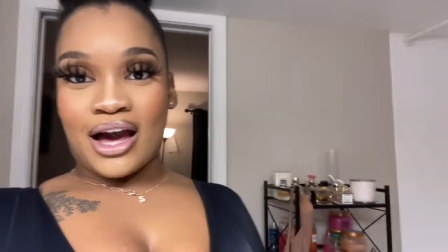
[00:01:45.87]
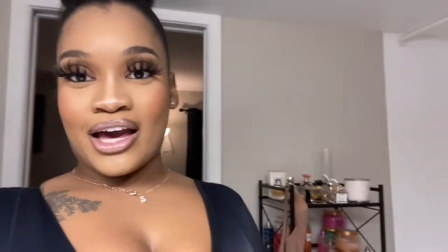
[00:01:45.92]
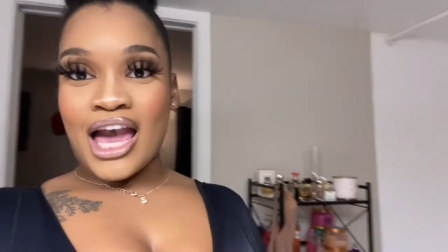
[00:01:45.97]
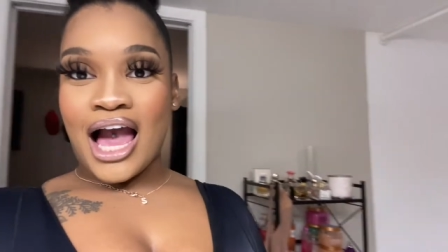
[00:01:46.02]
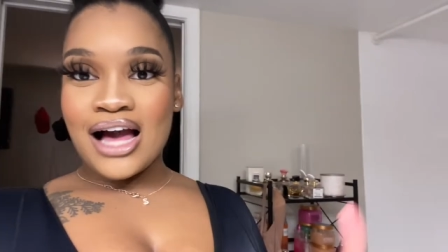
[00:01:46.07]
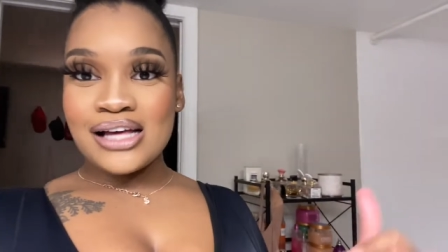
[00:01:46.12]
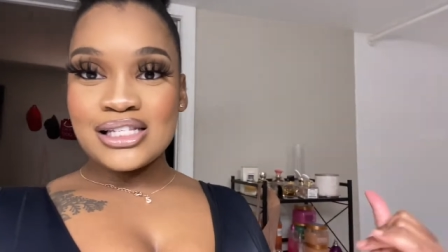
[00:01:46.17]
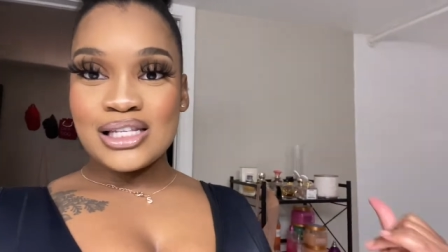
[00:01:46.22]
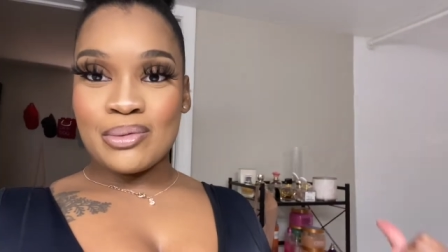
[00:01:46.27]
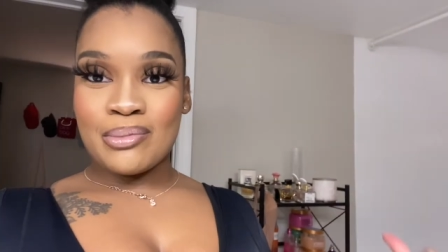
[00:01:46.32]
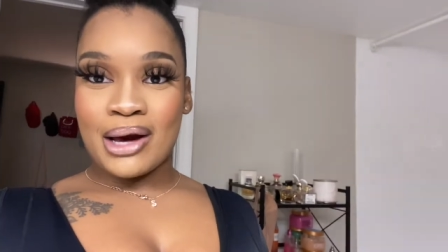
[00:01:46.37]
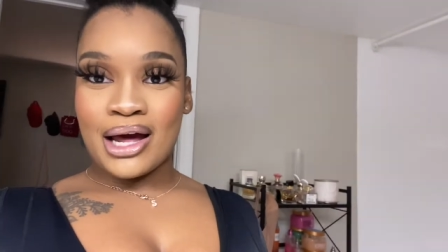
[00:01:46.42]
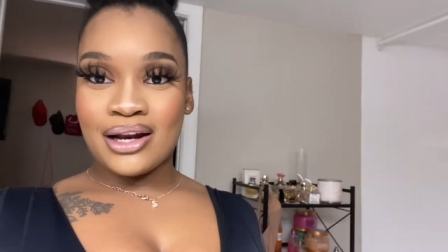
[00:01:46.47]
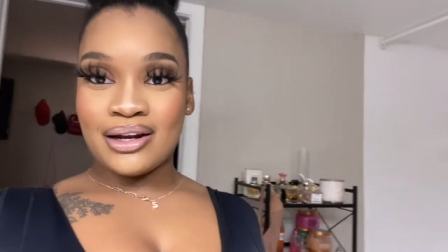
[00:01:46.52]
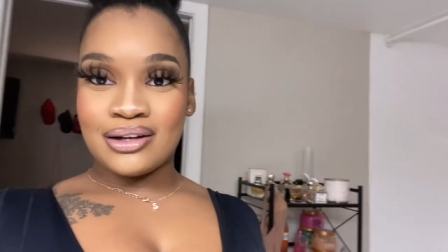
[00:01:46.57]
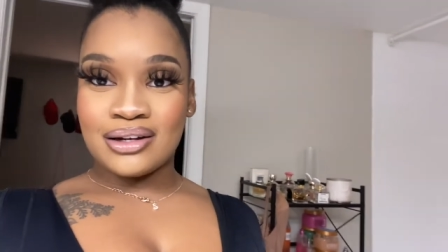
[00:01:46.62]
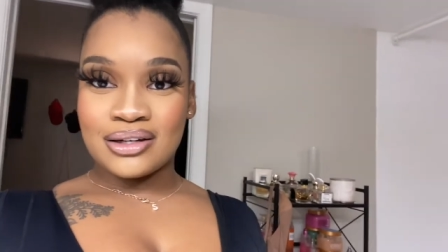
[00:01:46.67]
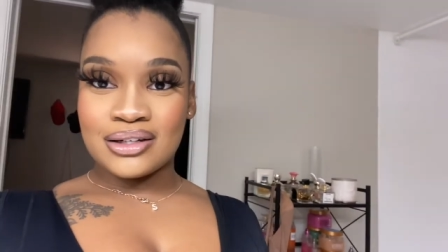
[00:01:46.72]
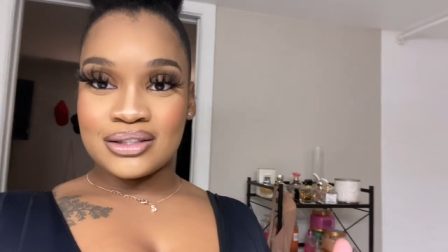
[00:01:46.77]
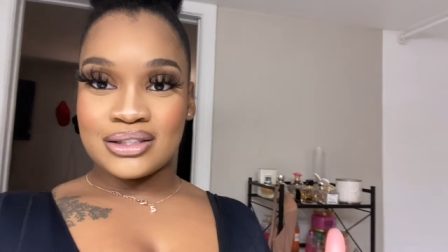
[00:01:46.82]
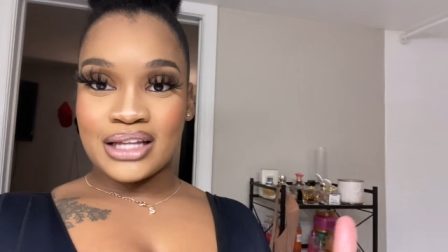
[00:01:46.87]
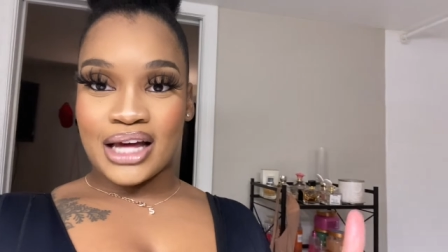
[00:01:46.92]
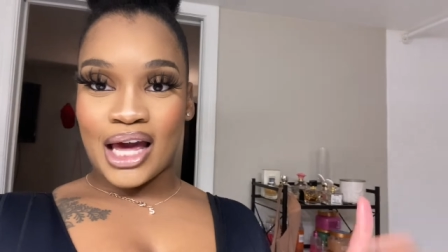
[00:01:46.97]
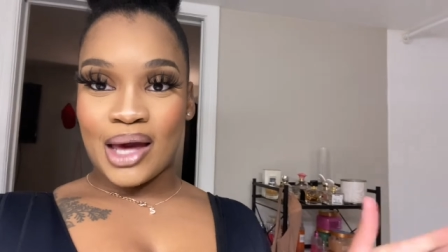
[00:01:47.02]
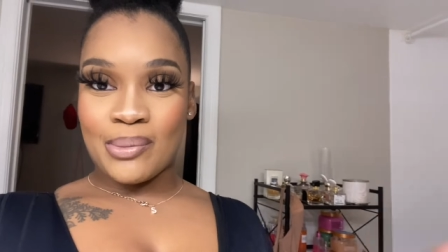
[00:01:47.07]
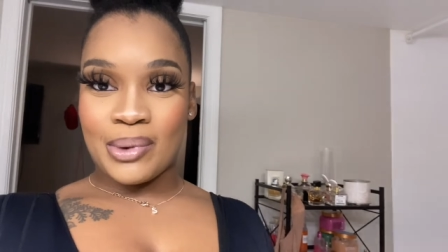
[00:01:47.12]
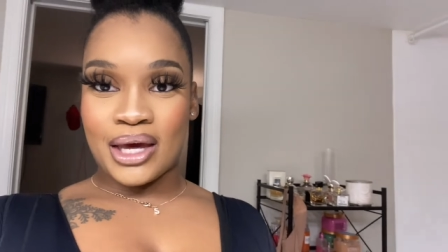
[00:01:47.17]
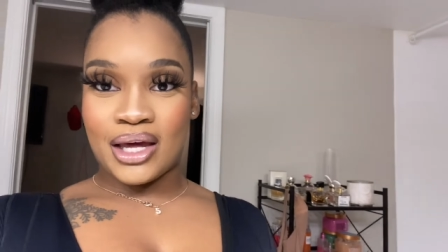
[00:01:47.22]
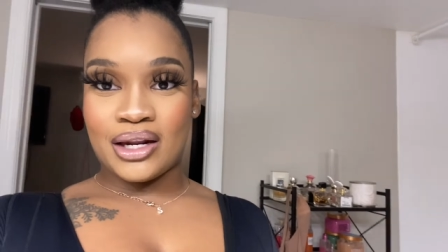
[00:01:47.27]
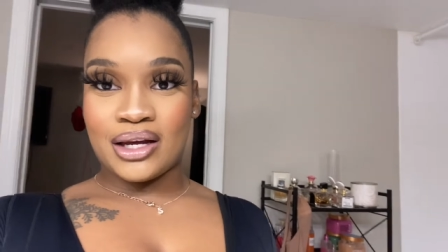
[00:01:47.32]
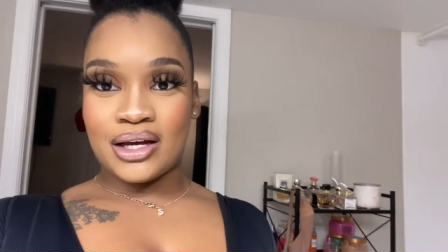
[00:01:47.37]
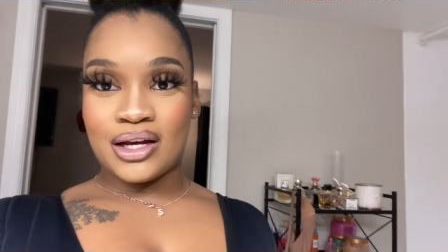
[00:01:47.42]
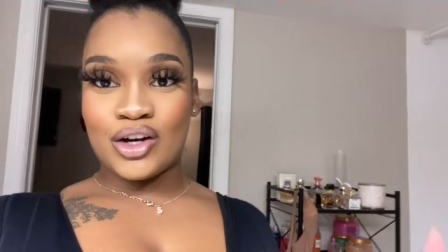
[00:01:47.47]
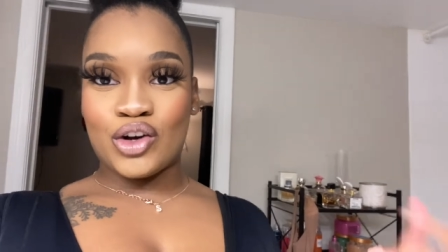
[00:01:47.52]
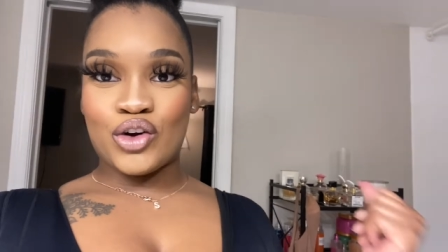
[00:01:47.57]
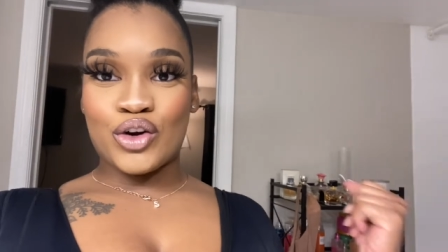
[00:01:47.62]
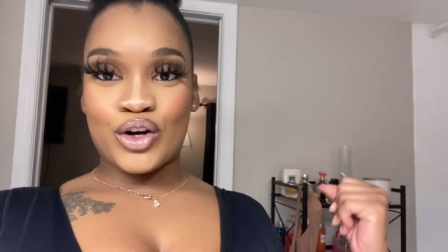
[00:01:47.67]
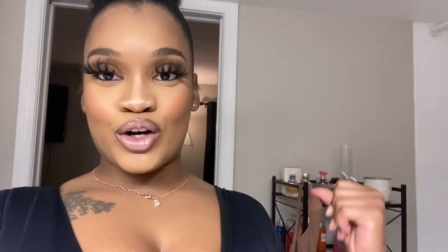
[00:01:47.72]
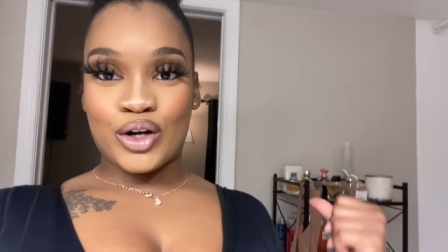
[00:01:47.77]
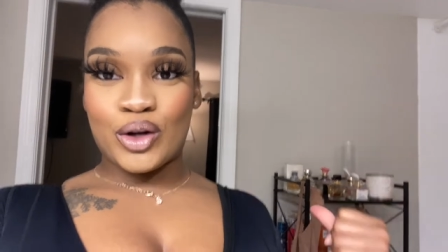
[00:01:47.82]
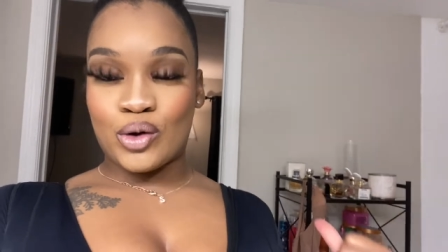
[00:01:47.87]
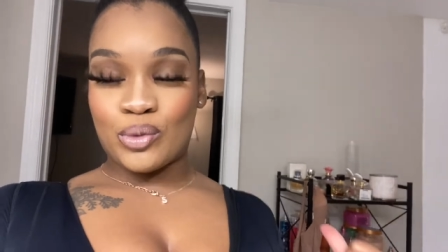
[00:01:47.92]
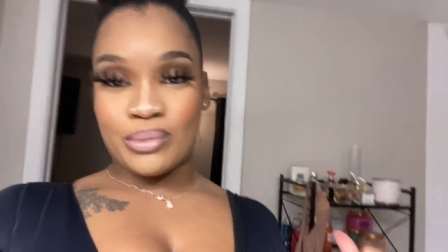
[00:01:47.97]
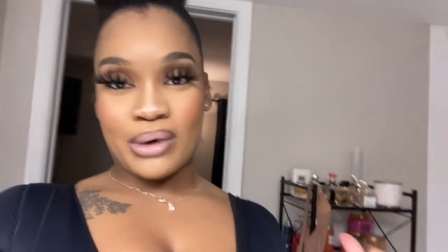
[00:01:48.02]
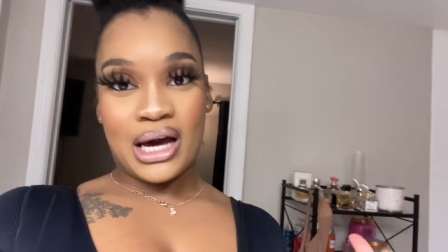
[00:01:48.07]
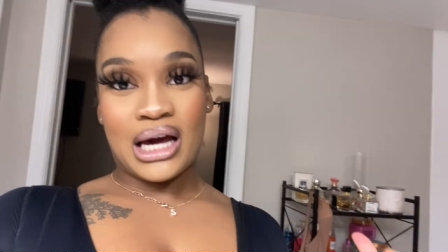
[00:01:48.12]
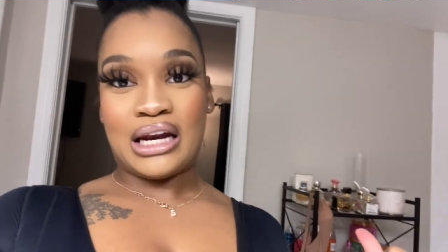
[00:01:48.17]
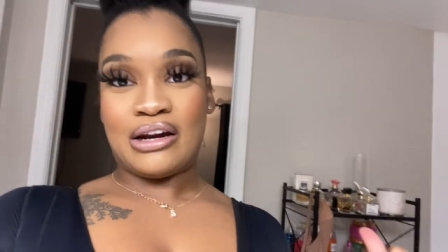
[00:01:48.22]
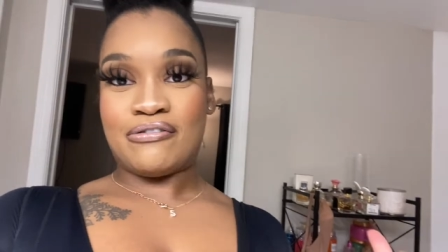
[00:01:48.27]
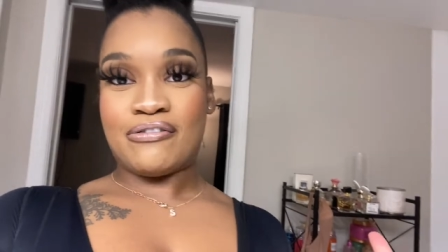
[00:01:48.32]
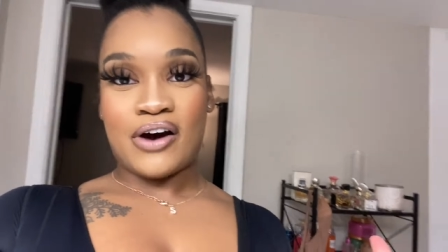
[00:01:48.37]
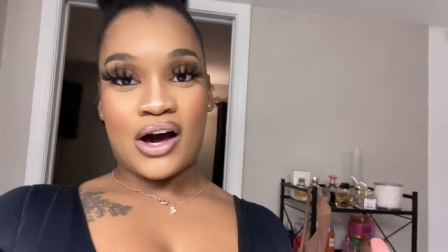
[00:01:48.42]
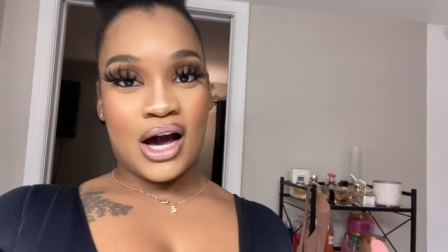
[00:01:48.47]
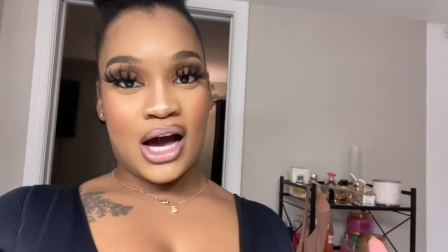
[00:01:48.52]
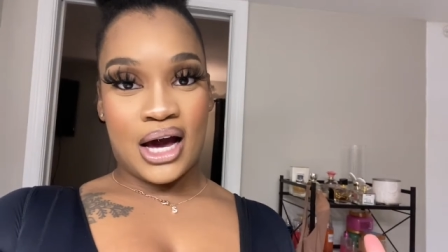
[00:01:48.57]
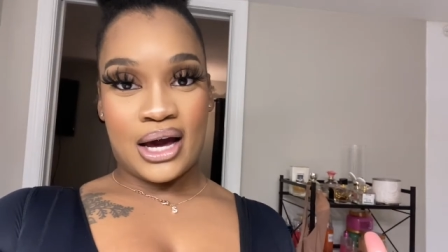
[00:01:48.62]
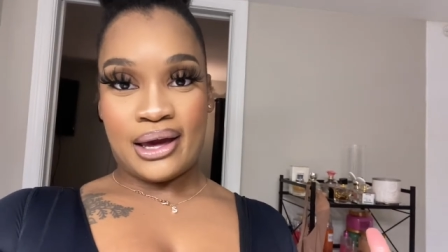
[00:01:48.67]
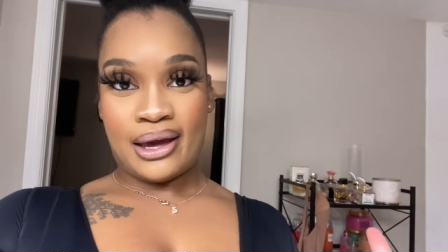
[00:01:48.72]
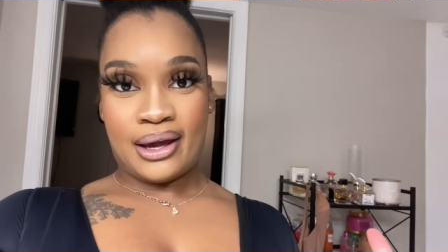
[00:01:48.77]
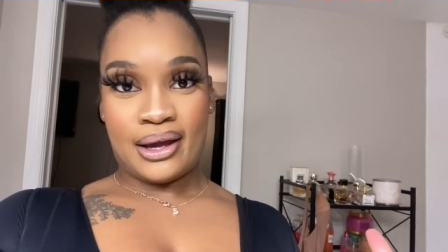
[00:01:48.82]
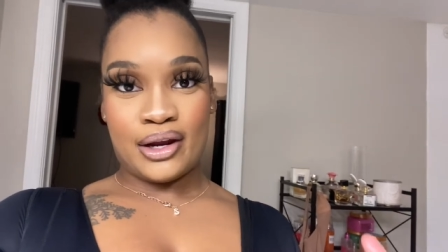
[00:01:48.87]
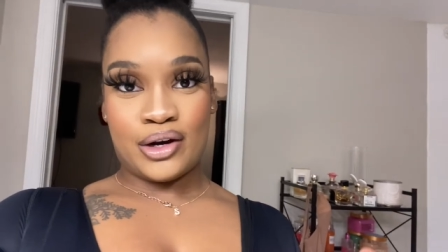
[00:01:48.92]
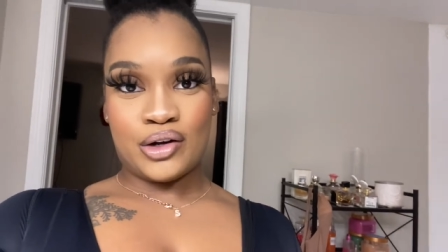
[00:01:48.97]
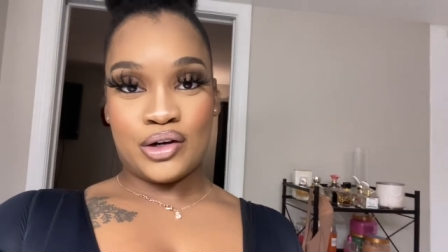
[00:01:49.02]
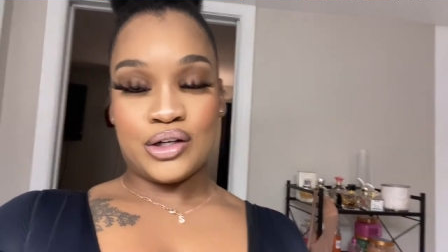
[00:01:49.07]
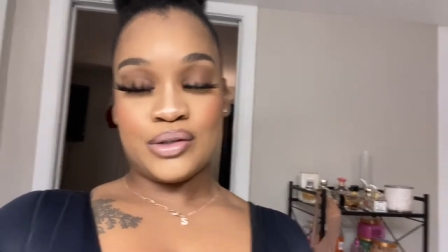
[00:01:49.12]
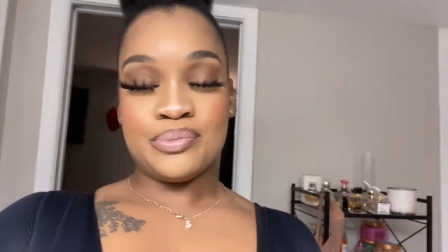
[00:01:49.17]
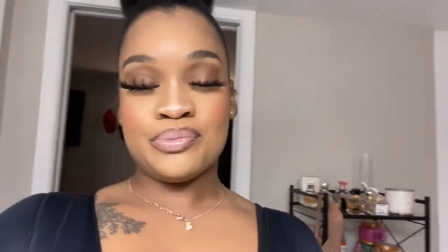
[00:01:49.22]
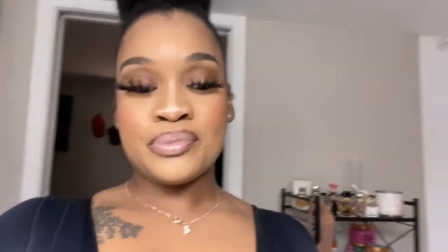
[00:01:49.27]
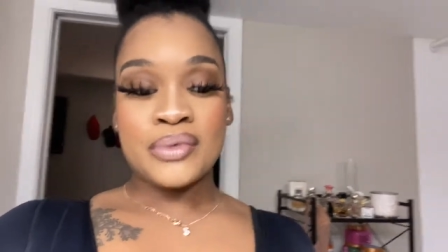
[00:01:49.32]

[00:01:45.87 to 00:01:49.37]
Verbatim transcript: Y'all see my little thing back there? Girl, don't mind if I her hanging up.